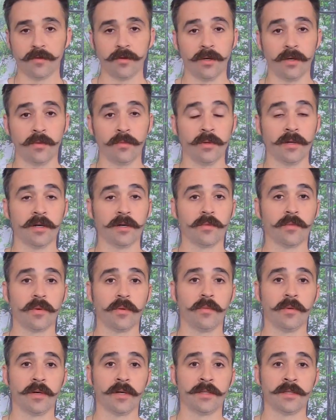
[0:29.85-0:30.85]
Throughout winter,
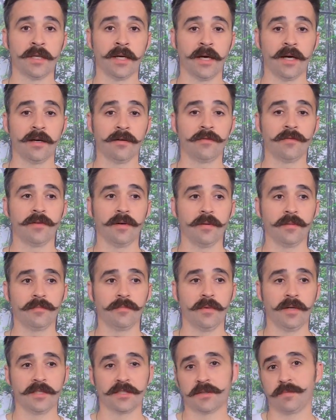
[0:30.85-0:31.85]
we wanted to have
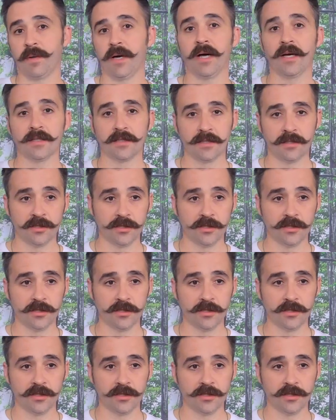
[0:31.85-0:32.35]
a spot